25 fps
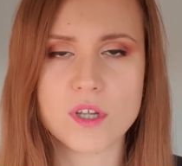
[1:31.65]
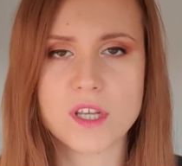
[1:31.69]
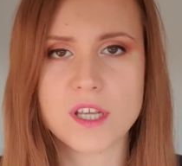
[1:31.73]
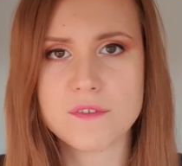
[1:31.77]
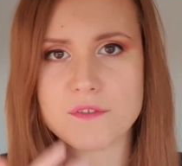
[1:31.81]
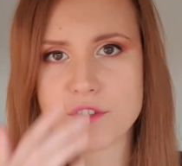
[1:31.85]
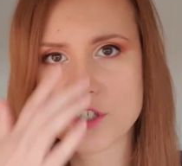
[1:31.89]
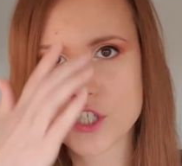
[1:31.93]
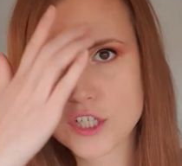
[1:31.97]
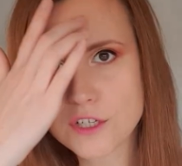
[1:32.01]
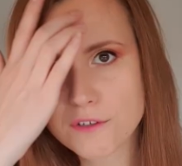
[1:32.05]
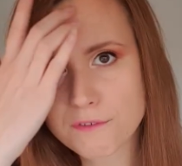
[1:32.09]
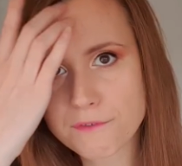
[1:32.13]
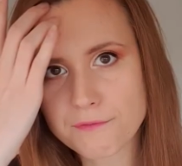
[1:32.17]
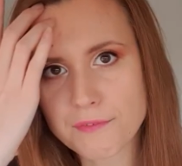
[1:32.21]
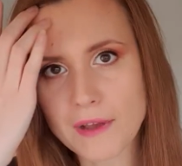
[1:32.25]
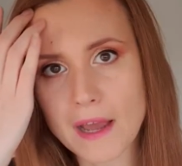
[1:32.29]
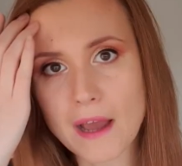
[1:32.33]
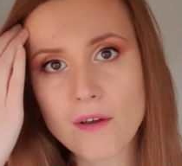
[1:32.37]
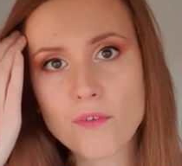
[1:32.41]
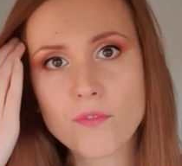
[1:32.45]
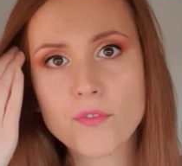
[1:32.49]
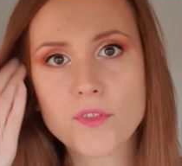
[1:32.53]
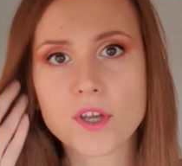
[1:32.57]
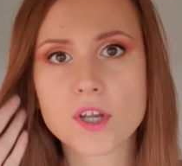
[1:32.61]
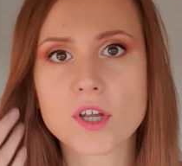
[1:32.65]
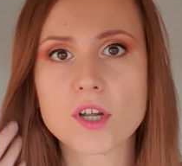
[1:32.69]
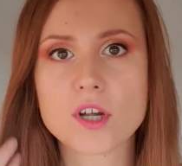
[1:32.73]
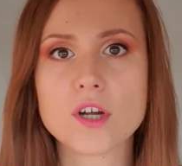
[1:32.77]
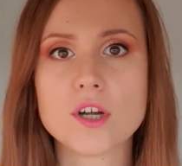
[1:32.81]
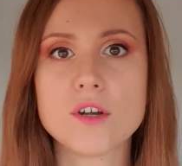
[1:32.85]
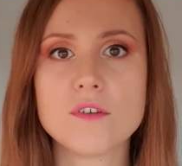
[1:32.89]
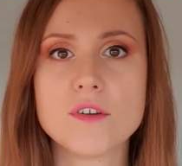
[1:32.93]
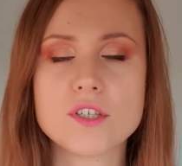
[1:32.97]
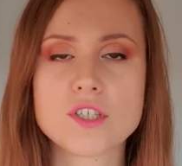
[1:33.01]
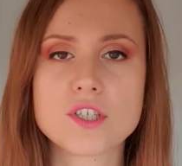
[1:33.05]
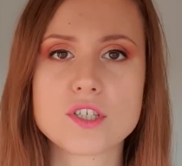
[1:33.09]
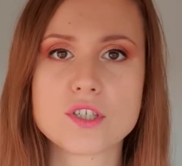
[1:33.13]
If she found the
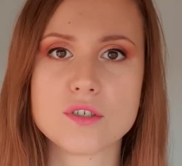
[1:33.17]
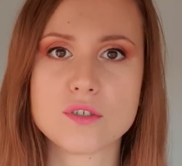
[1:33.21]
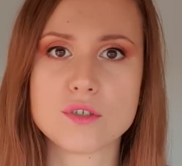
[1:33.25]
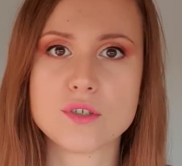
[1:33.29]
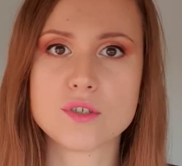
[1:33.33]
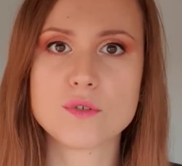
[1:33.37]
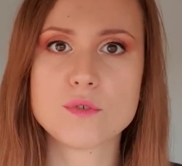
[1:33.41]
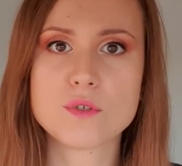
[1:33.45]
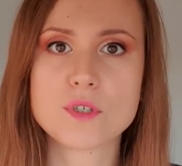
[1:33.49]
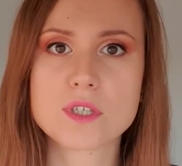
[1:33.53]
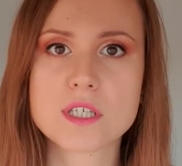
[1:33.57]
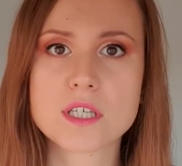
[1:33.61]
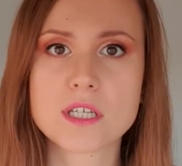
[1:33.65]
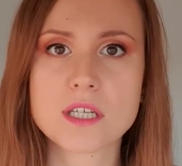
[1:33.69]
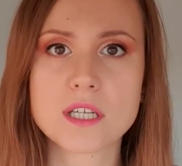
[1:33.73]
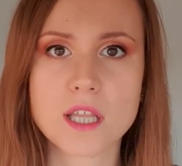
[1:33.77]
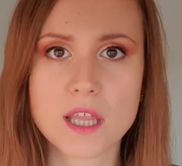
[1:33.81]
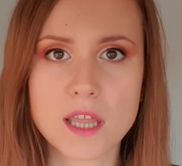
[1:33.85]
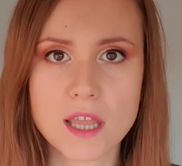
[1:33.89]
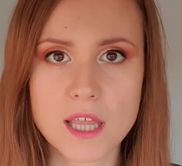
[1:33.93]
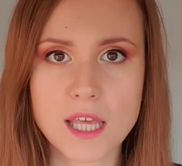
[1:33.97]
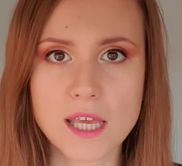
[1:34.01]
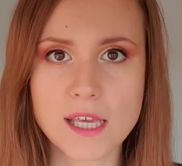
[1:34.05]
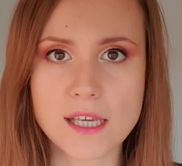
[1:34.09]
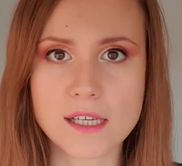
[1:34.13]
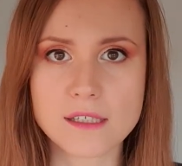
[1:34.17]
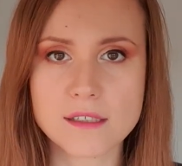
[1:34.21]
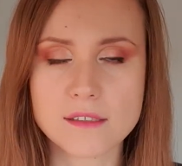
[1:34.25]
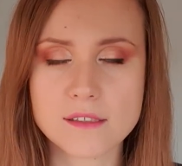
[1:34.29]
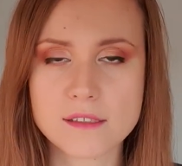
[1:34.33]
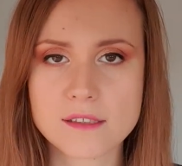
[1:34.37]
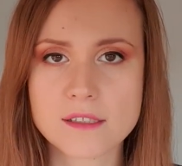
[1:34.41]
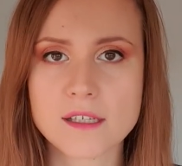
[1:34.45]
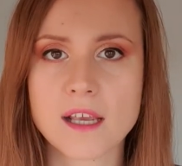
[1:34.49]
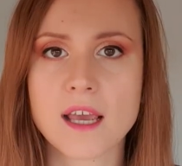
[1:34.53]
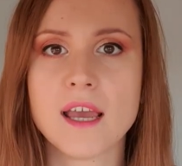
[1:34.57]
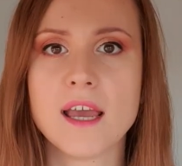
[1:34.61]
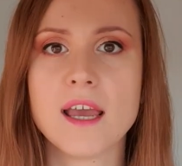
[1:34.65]
courage to do certain
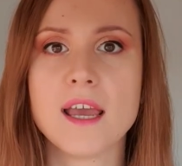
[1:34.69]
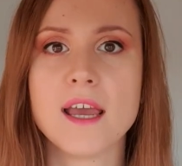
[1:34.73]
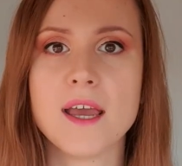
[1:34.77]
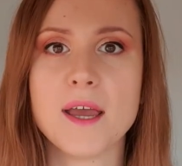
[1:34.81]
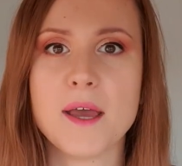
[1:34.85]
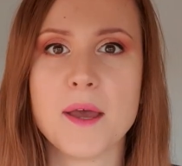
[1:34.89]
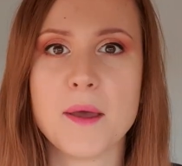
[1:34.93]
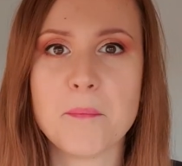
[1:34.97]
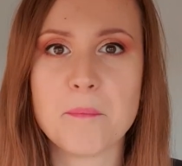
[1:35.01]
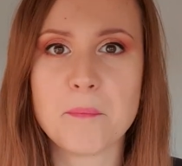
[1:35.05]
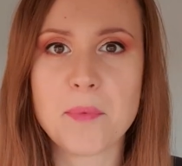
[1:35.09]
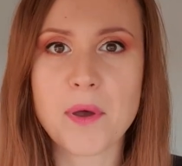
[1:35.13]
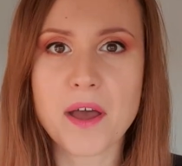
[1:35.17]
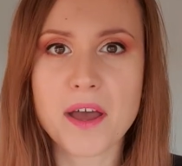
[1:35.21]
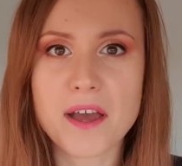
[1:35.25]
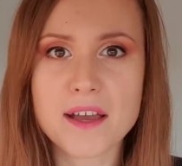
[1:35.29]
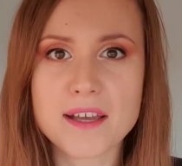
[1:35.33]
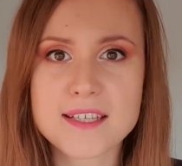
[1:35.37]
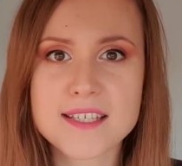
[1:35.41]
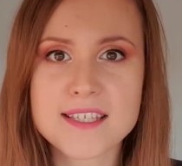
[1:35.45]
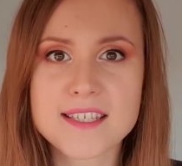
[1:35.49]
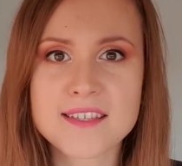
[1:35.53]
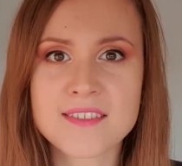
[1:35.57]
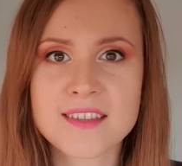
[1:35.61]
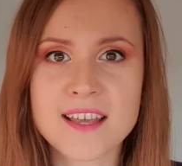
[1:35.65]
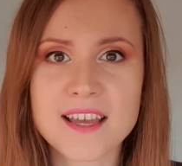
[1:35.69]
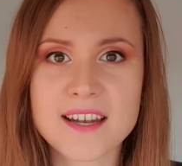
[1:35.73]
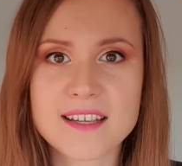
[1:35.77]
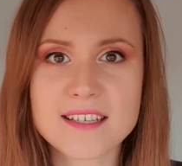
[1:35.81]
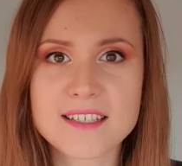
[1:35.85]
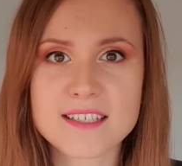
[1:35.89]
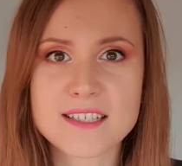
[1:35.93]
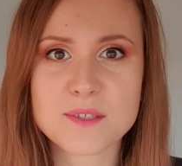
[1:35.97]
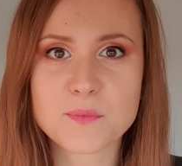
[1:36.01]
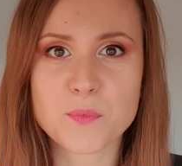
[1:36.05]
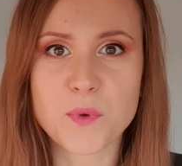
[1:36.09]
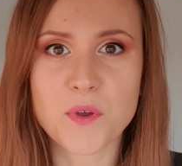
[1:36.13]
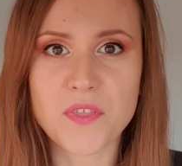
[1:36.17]
things, person that
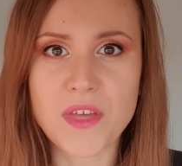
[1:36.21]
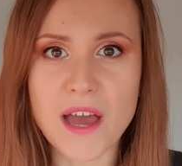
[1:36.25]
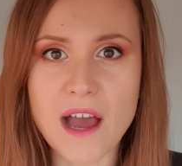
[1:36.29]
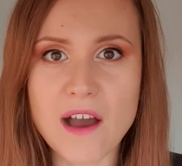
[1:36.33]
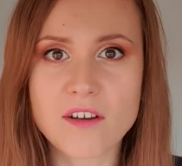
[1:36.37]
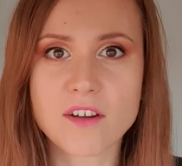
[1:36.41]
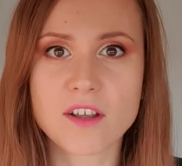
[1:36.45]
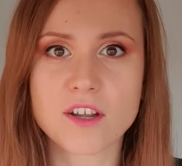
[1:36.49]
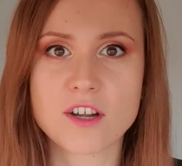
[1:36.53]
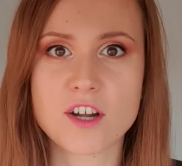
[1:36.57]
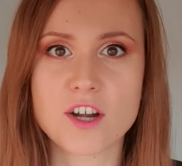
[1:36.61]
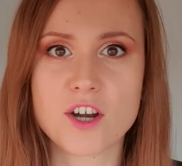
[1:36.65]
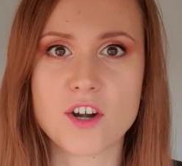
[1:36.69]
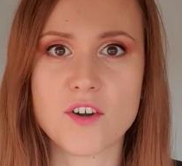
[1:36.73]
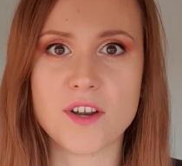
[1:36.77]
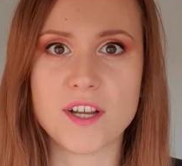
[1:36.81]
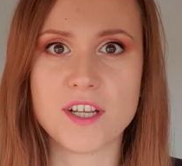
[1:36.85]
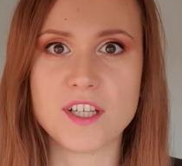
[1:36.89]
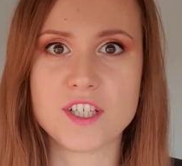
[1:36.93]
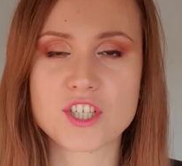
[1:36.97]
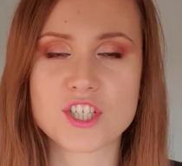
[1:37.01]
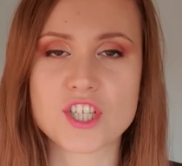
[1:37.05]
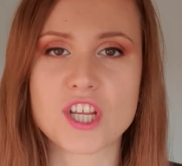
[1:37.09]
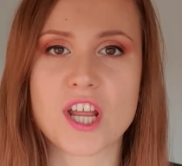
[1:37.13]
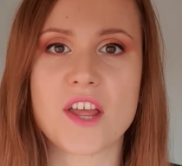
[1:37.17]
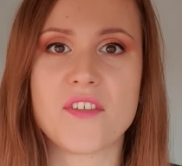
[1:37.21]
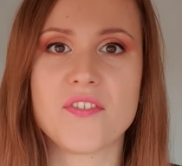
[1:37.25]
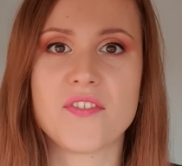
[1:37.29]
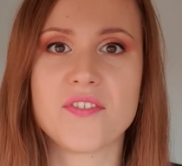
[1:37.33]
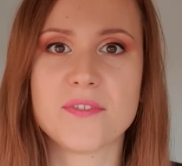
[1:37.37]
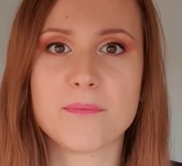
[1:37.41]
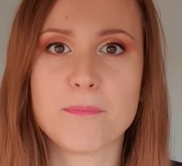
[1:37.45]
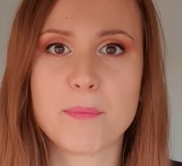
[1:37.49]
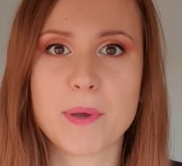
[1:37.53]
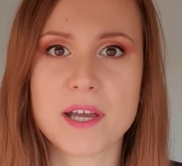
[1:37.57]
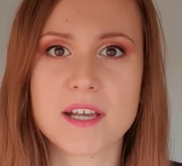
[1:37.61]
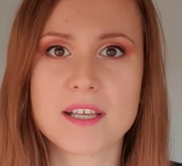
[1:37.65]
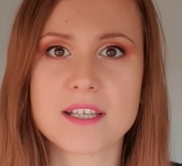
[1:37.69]
is without courage
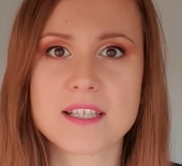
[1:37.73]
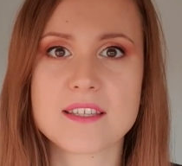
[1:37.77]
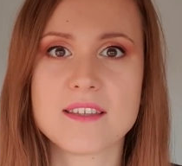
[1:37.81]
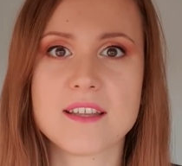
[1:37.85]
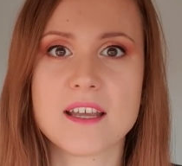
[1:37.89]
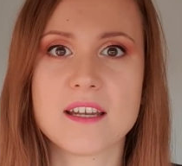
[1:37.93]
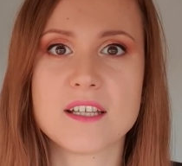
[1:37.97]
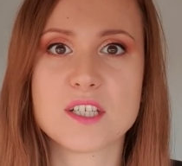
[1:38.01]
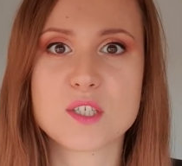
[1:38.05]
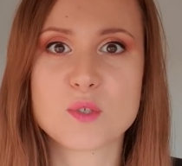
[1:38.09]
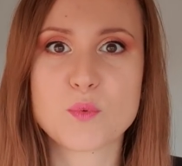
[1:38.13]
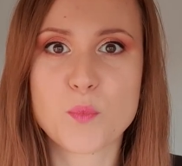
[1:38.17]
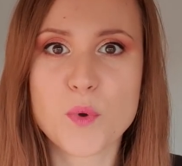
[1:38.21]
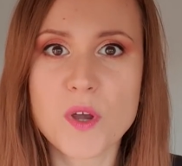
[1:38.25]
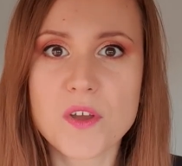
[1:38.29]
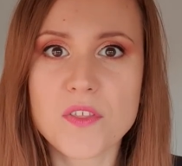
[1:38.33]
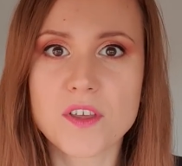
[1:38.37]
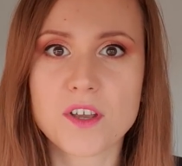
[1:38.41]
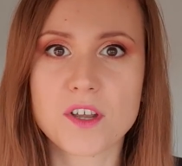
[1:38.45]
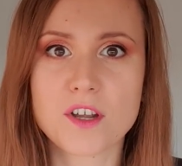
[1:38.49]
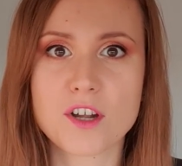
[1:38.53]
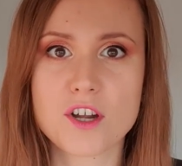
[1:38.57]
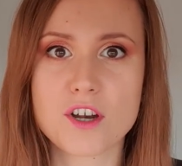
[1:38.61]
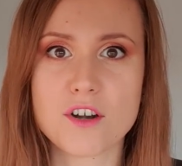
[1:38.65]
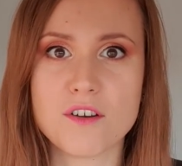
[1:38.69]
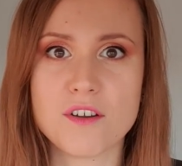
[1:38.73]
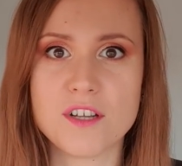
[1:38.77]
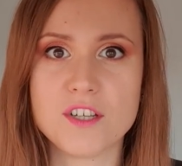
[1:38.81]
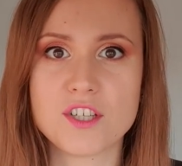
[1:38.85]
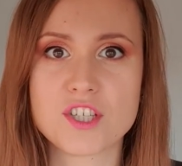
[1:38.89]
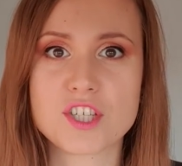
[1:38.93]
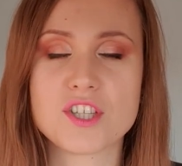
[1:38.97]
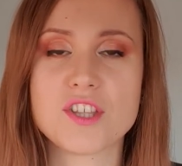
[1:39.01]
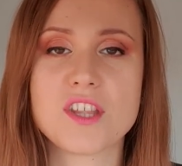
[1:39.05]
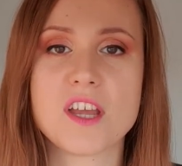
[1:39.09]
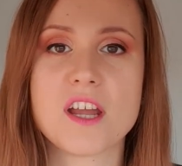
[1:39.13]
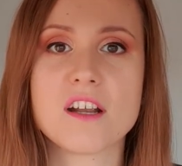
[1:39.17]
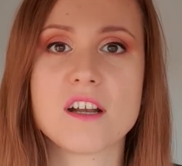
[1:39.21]
and person that is with
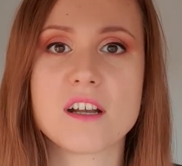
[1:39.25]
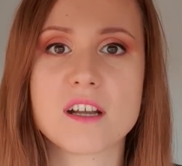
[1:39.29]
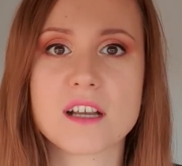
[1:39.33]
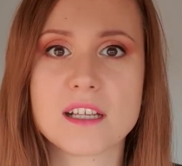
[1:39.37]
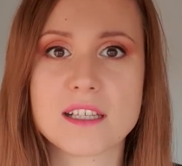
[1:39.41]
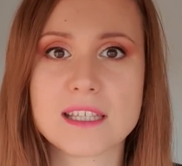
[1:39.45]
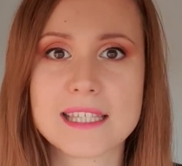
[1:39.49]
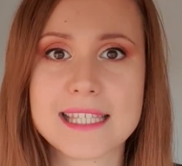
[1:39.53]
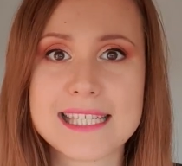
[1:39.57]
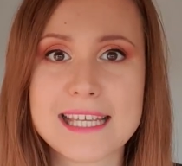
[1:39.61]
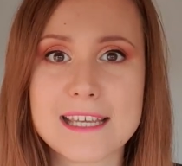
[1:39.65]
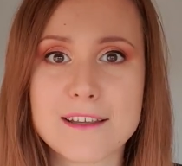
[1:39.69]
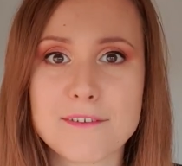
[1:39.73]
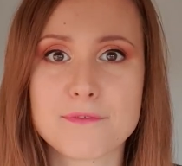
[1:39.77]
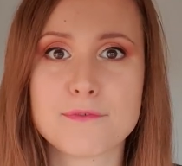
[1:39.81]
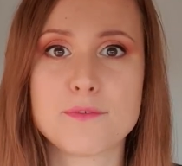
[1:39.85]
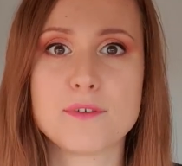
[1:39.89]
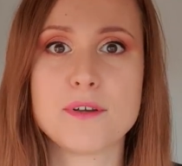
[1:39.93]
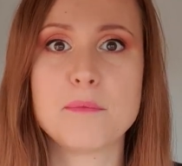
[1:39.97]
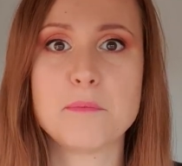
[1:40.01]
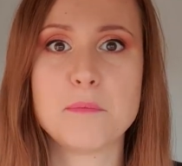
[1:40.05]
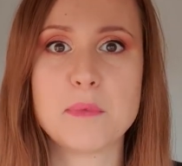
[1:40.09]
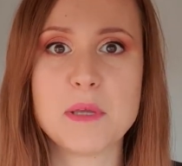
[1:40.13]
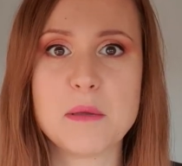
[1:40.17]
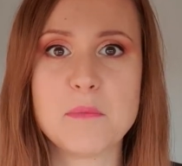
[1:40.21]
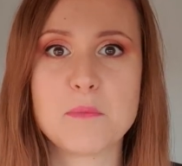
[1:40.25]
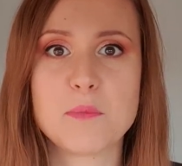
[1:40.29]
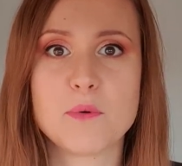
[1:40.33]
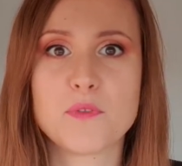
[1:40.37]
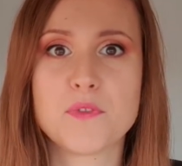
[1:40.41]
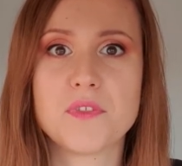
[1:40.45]
courage, they're different people.